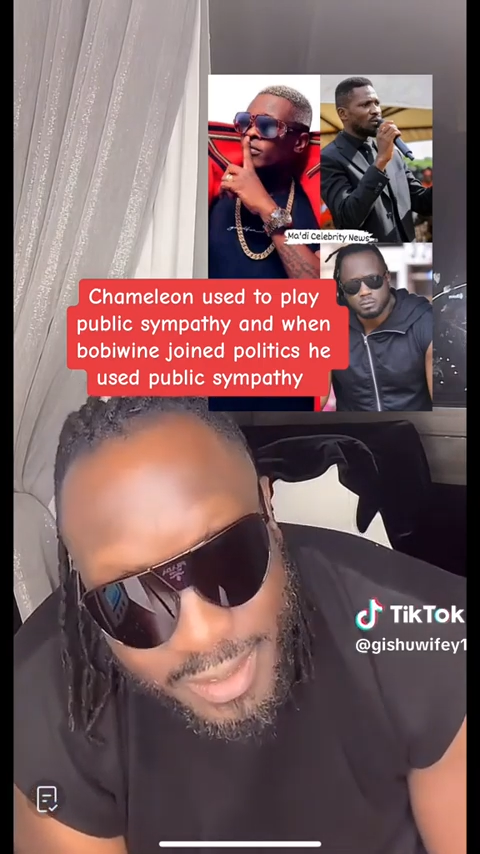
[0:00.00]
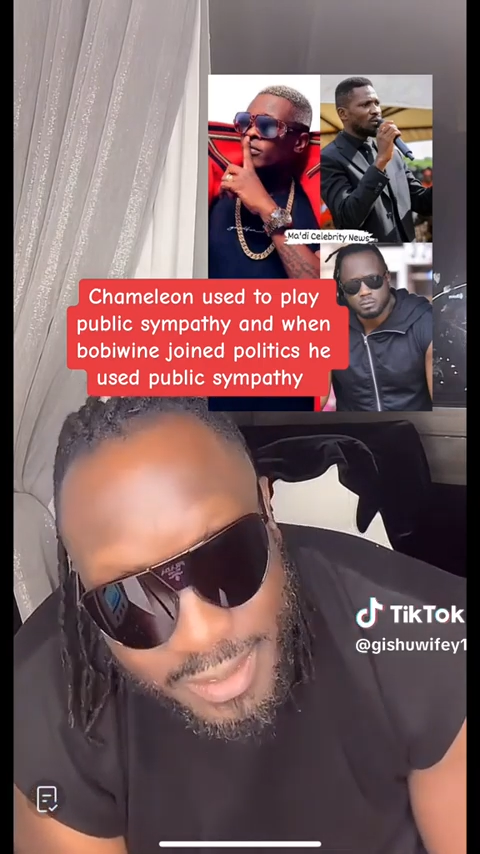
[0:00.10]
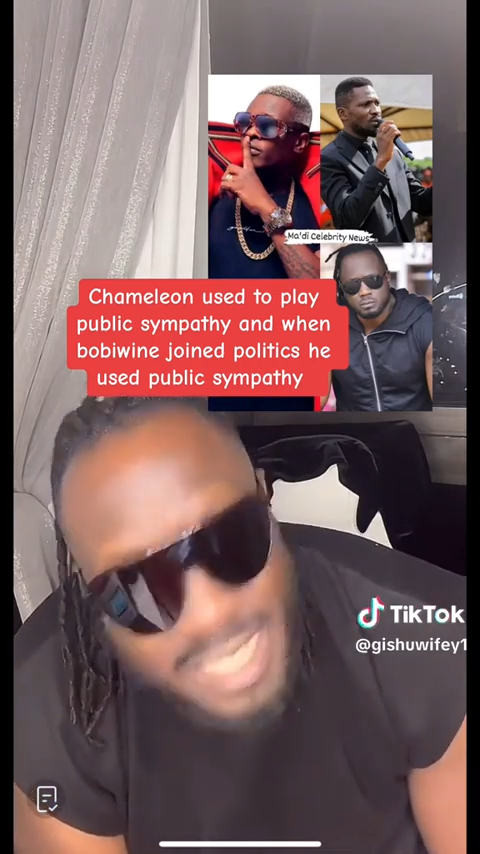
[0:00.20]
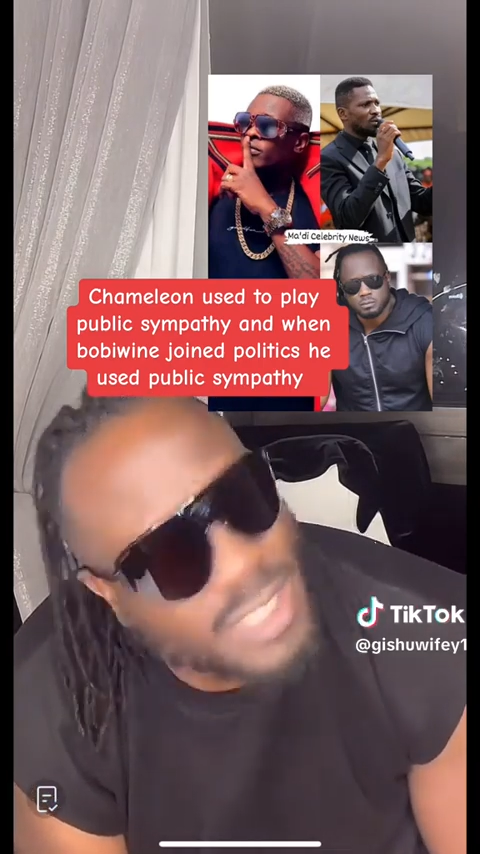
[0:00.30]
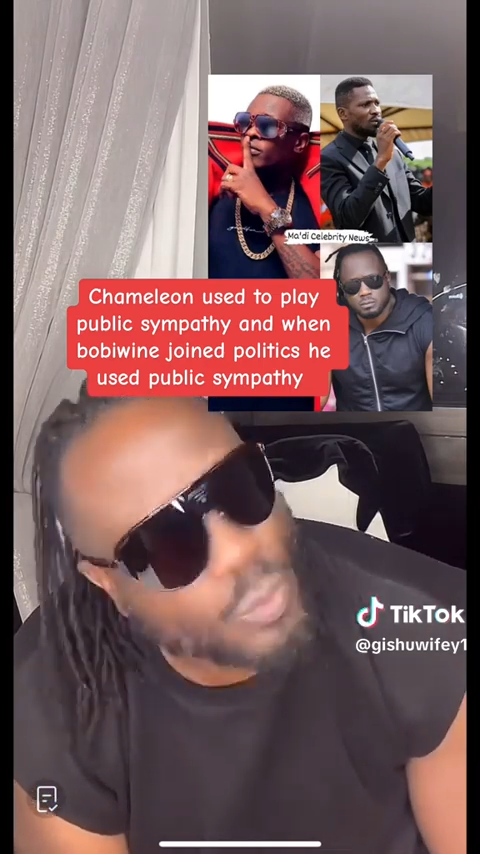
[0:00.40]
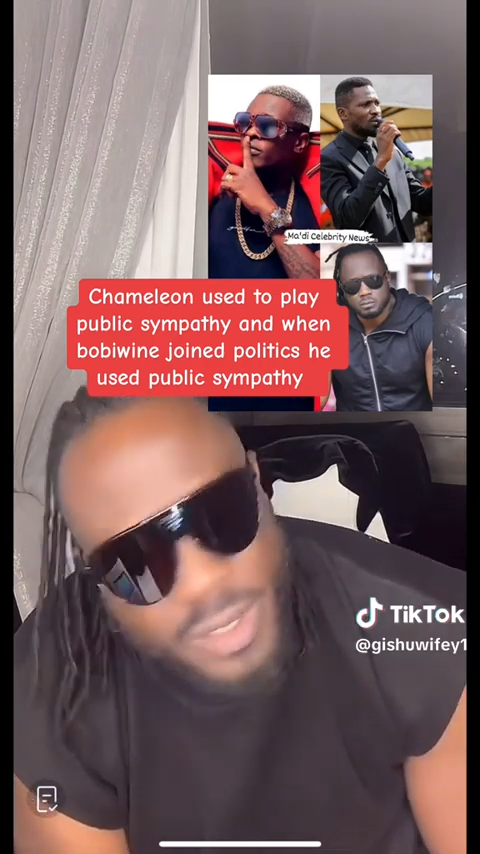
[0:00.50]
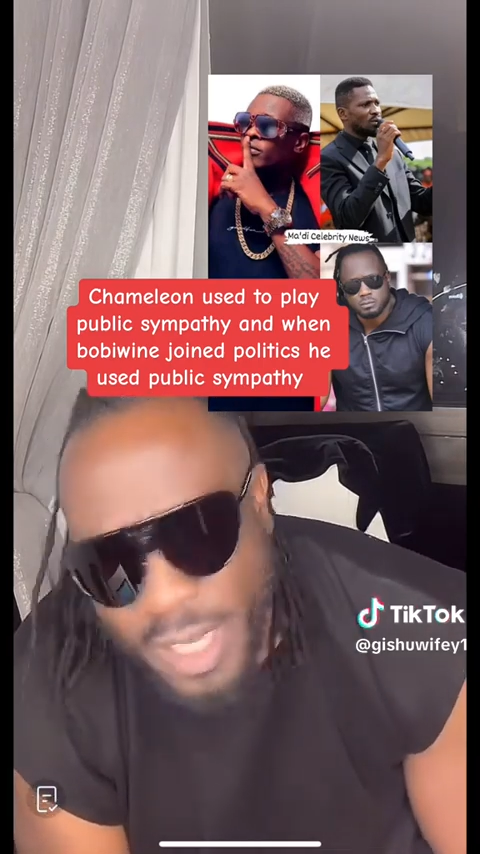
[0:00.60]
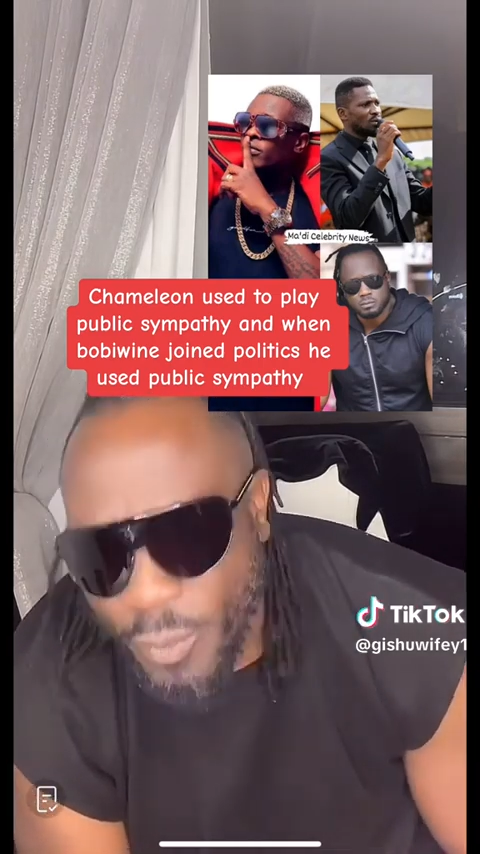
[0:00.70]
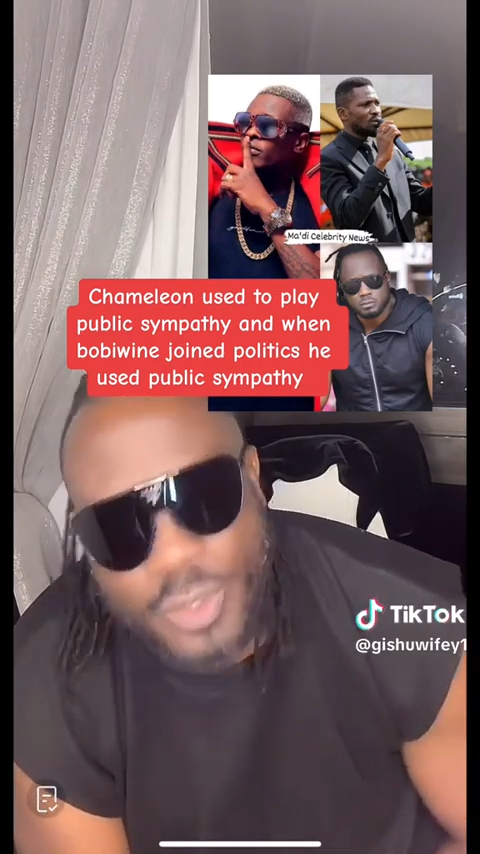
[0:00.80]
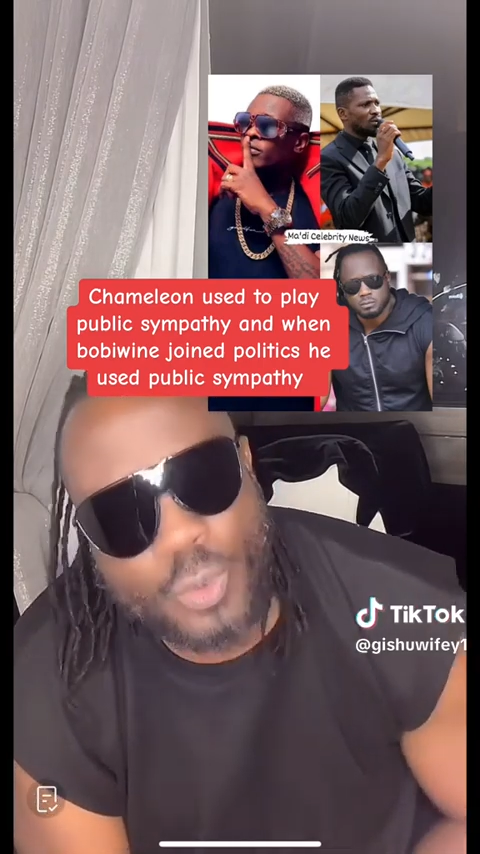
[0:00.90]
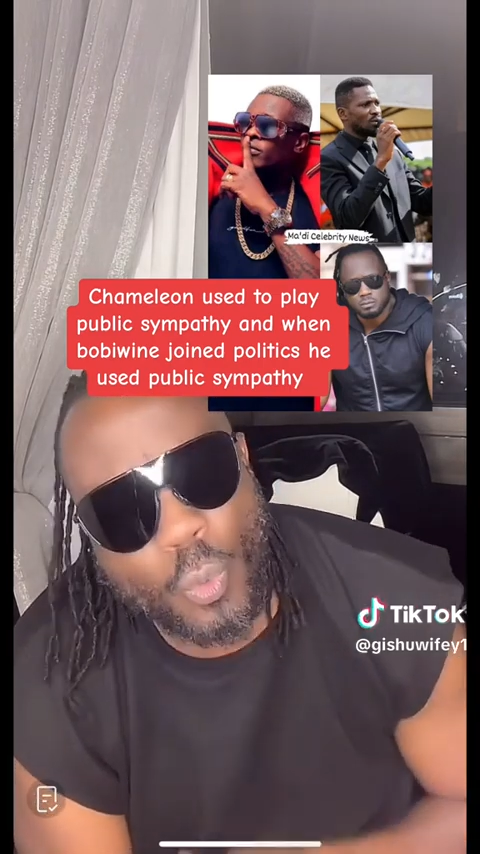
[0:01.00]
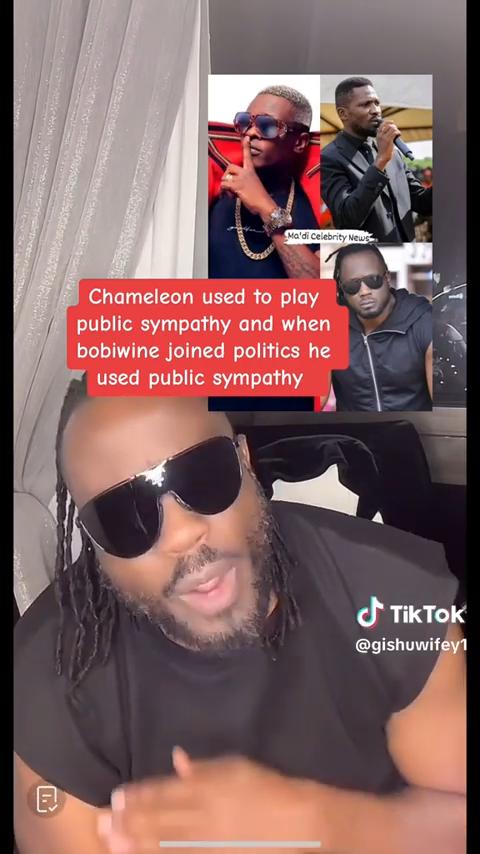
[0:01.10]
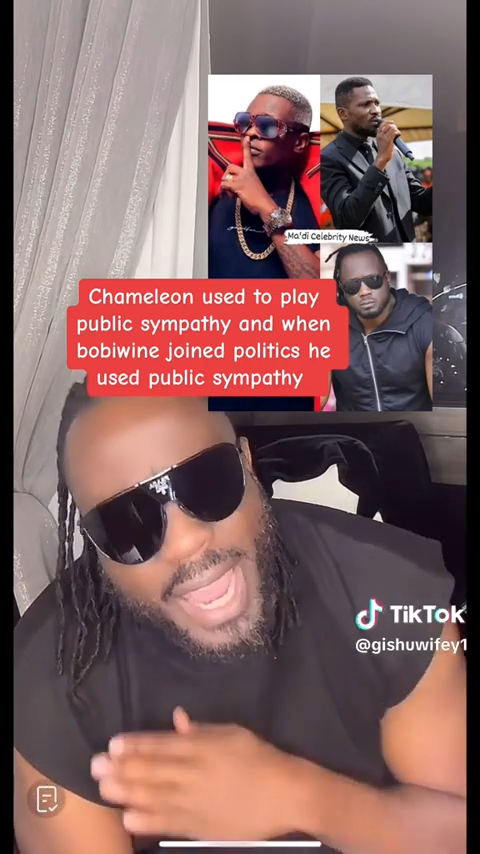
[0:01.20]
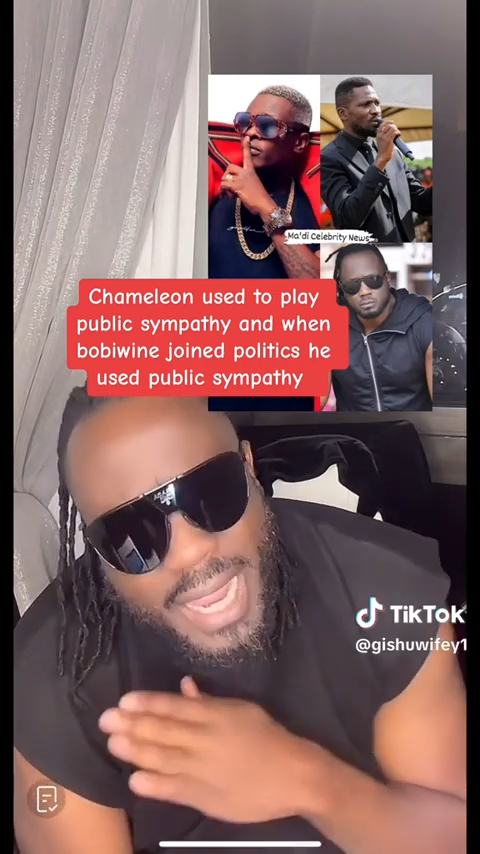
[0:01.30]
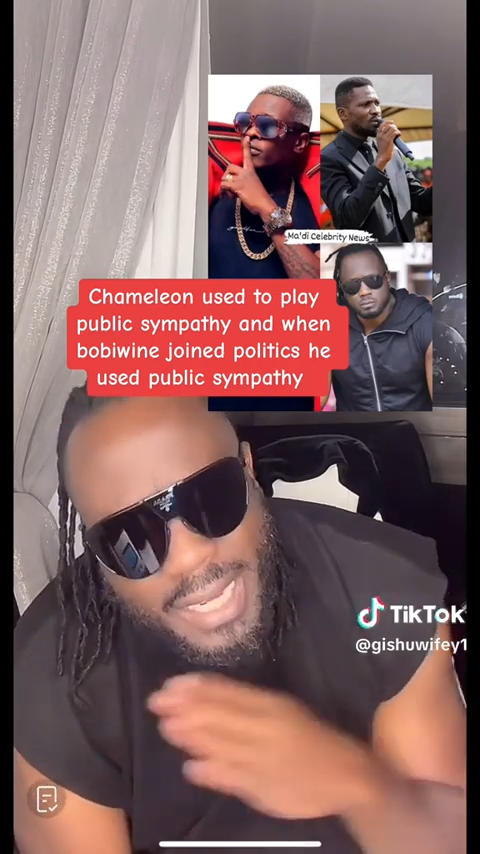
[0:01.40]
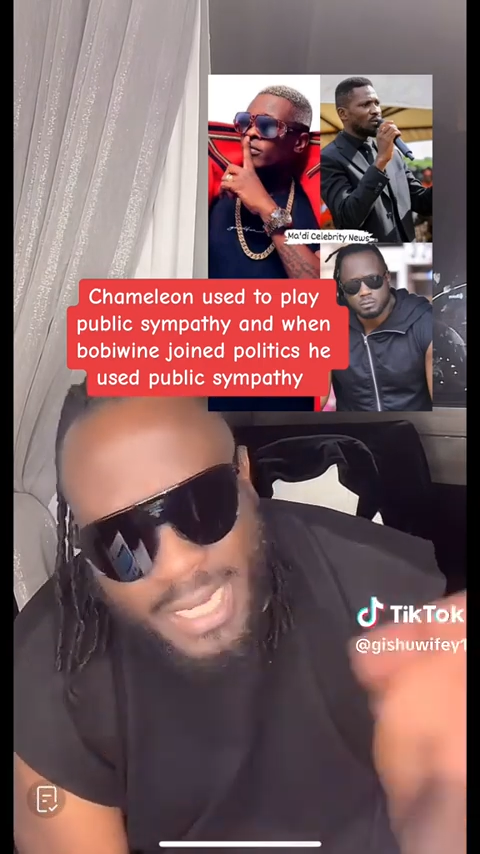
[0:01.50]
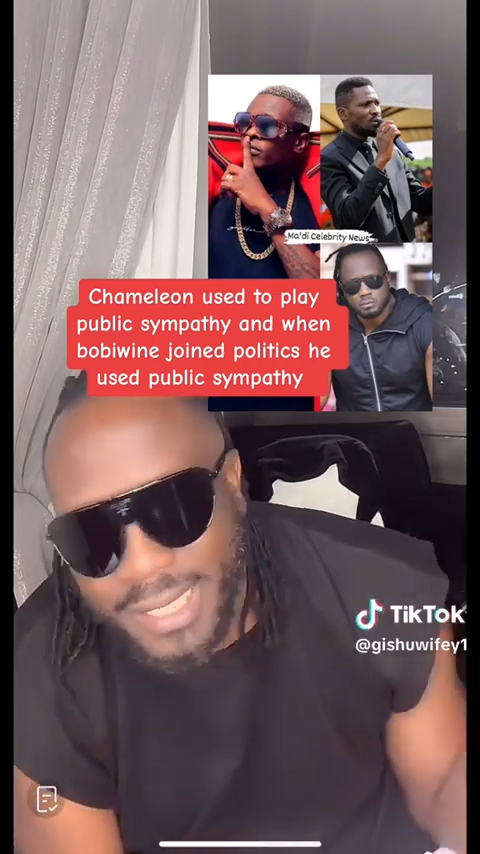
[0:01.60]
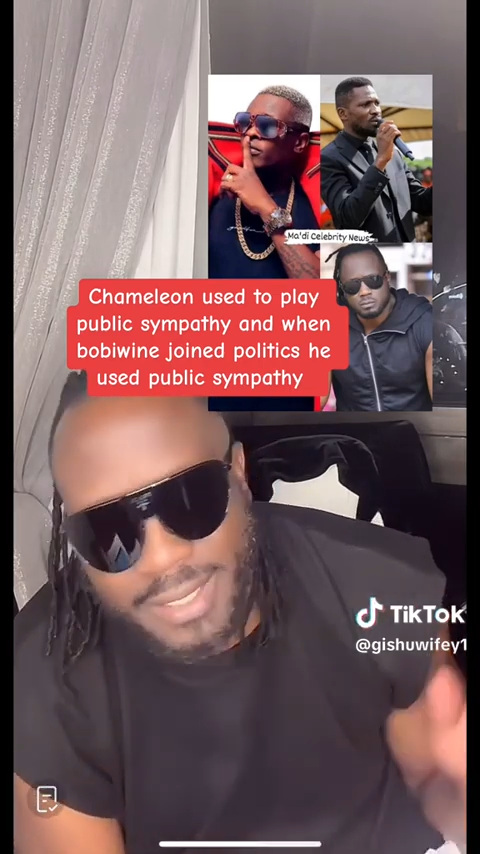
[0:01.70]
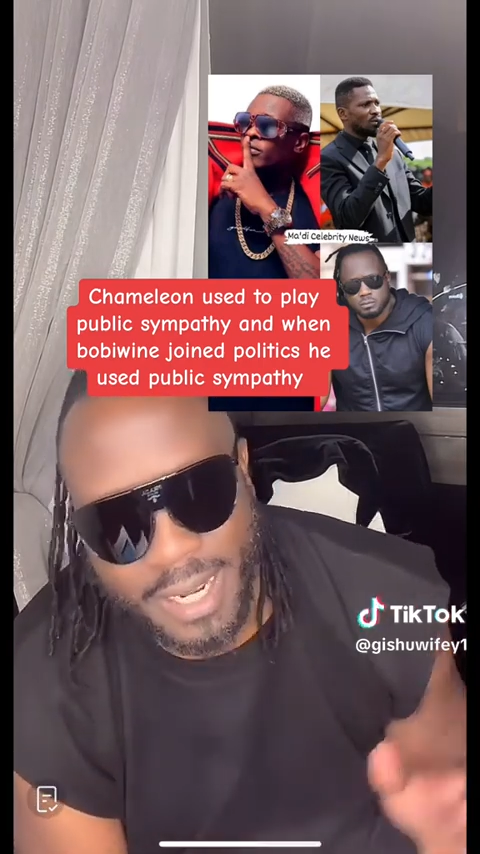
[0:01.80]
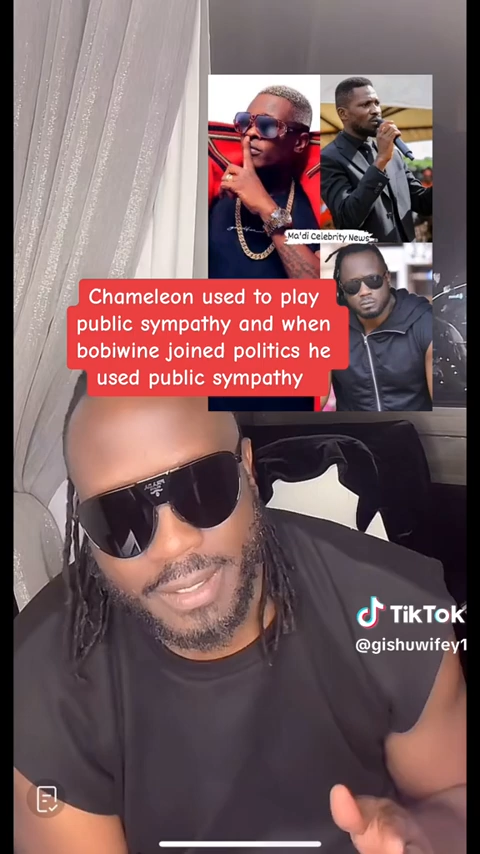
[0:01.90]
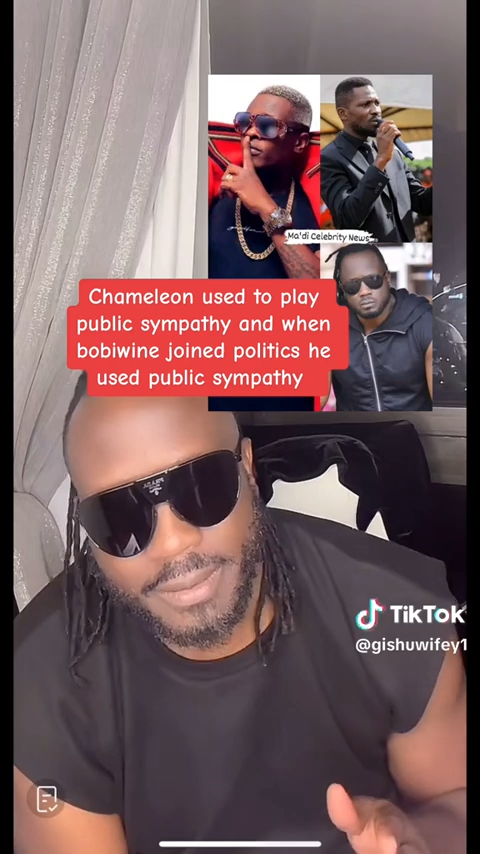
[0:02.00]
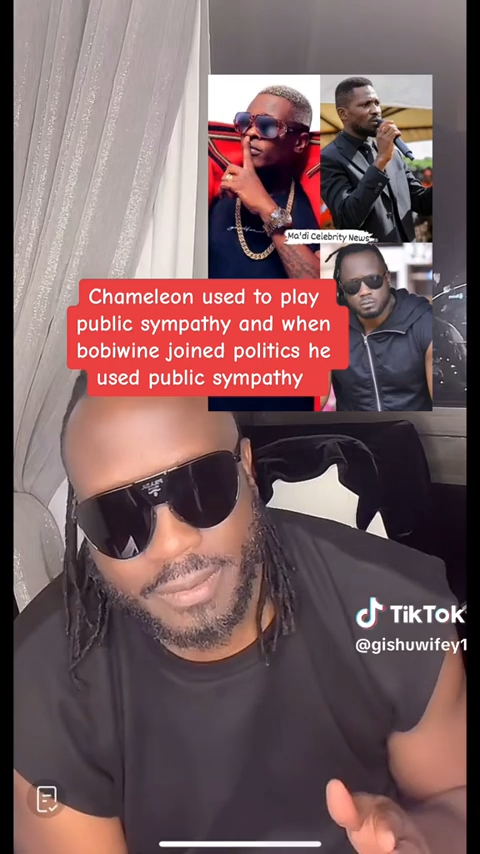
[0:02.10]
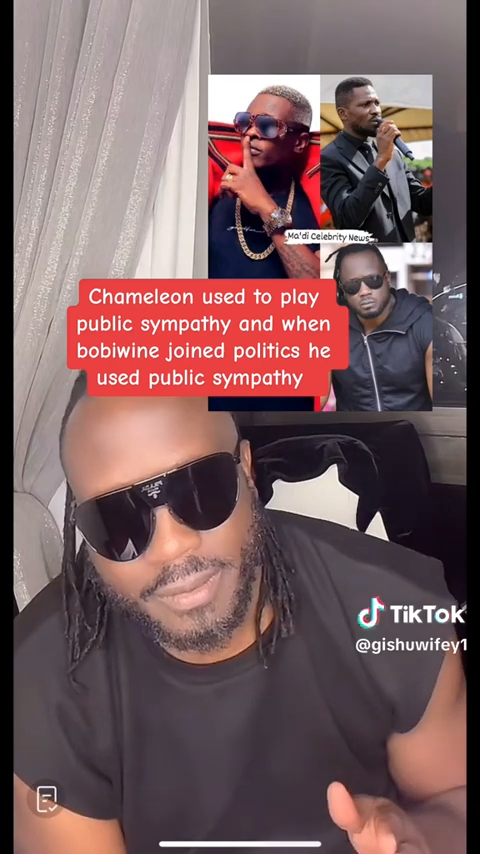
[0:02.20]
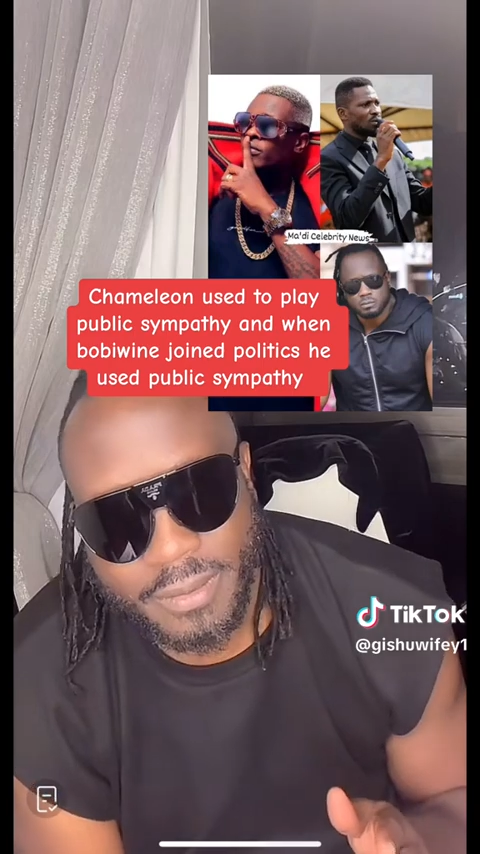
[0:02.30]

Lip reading: that was way later.